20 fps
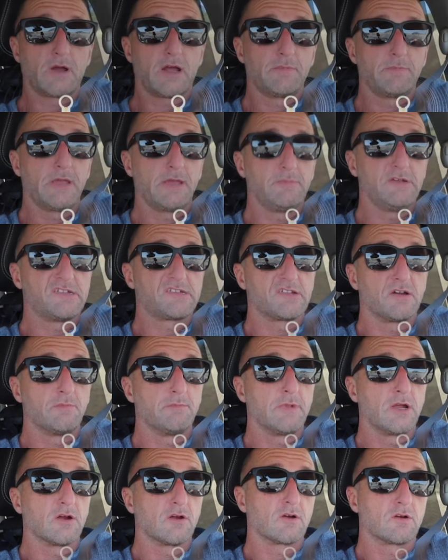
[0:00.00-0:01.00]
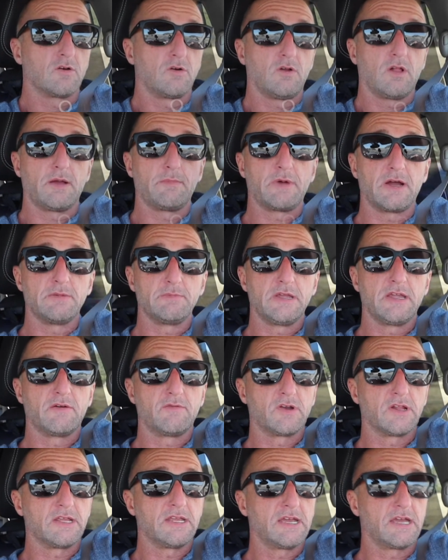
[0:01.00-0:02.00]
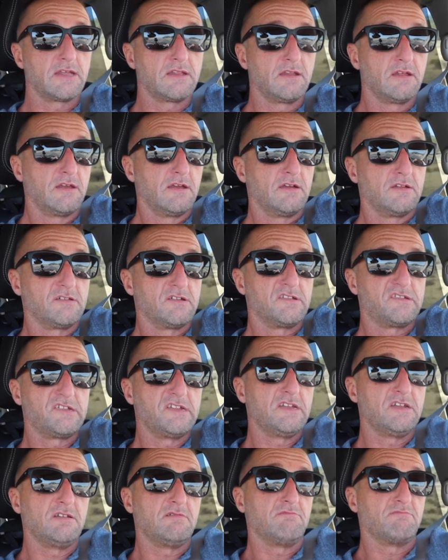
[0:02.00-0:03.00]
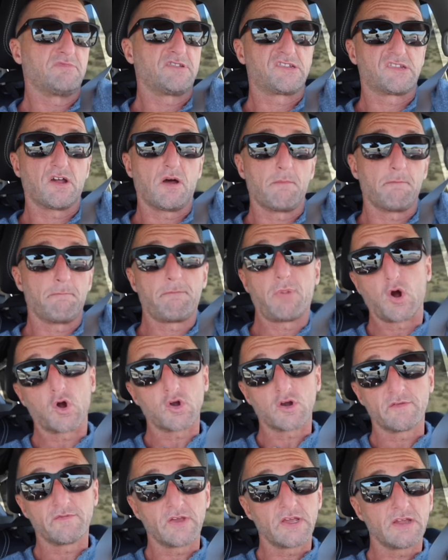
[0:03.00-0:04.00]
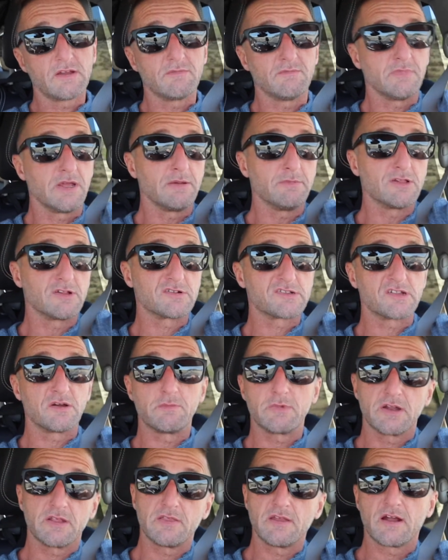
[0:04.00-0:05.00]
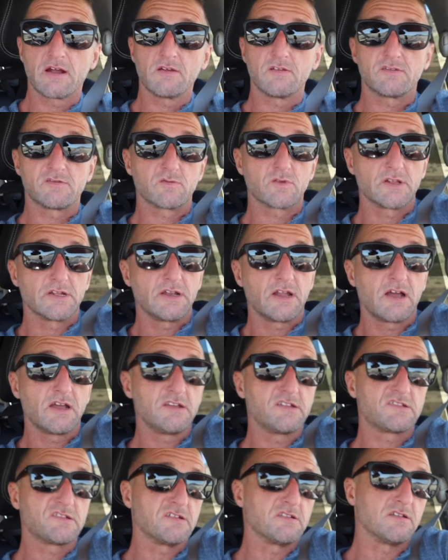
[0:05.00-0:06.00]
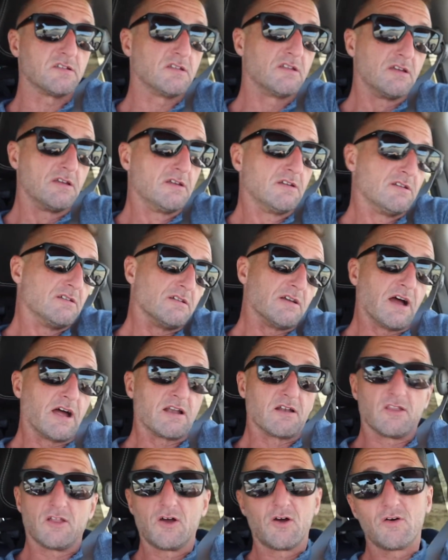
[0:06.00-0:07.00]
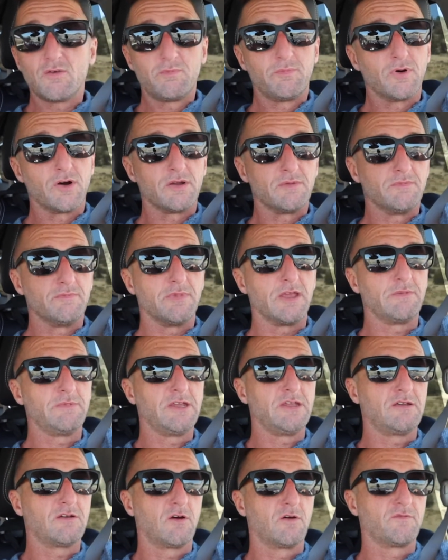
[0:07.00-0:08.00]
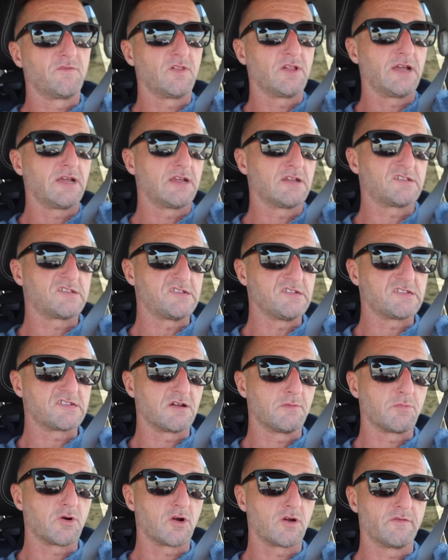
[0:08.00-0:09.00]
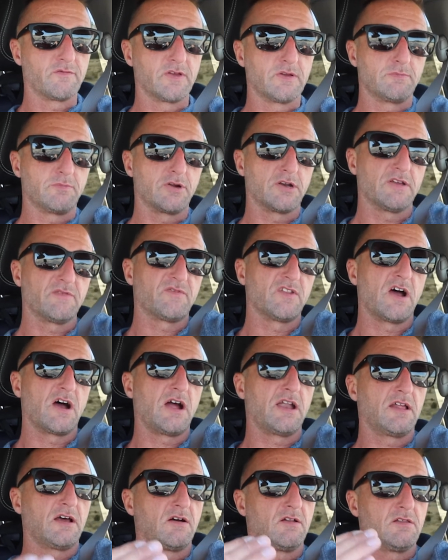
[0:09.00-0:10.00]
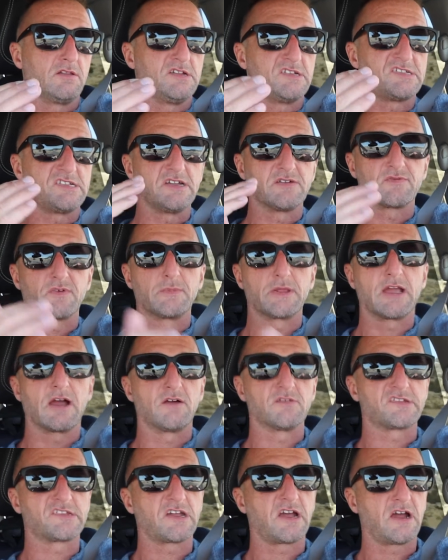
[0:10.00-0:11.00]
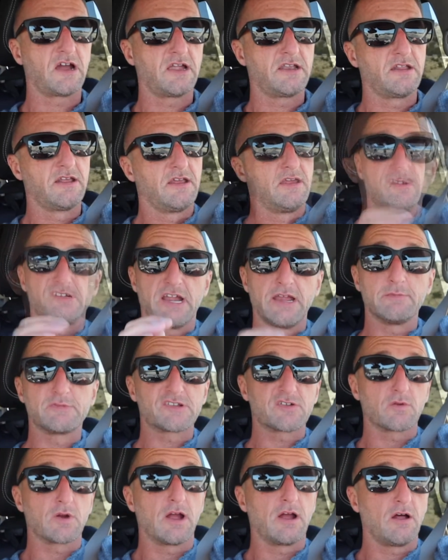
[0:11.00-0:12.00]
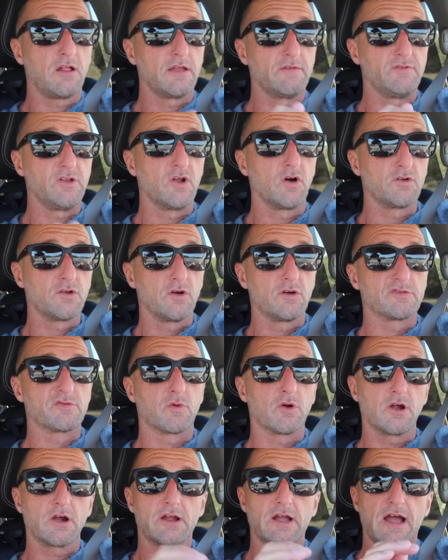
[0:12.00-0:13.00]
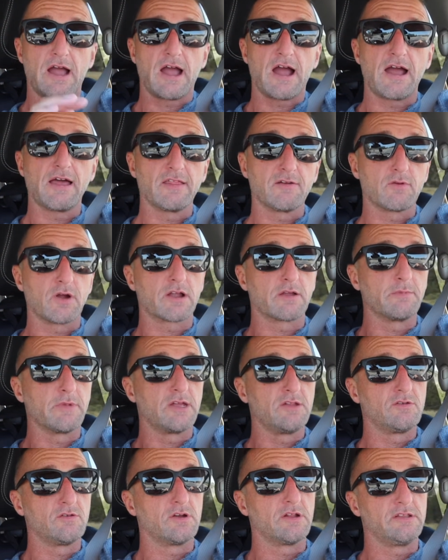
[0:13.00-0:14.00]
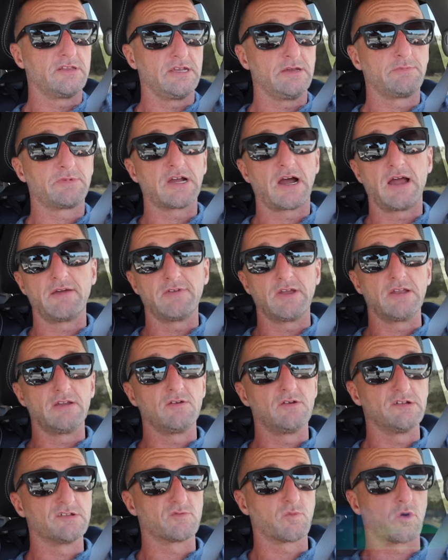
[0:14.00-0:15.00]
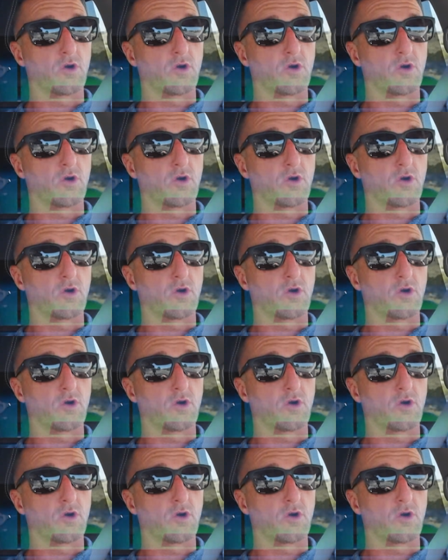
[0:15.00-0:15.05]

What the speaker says: by maybe some miracle I might be able to get to see some part of it. Maybe there's somebody there that's really nice, and I don't know, but maybe, hopefully I get to see some part of it. But if not, I'll at least see it from the outside. James Turrell, if you don't know his work, I highly recommend doing a deep dive into his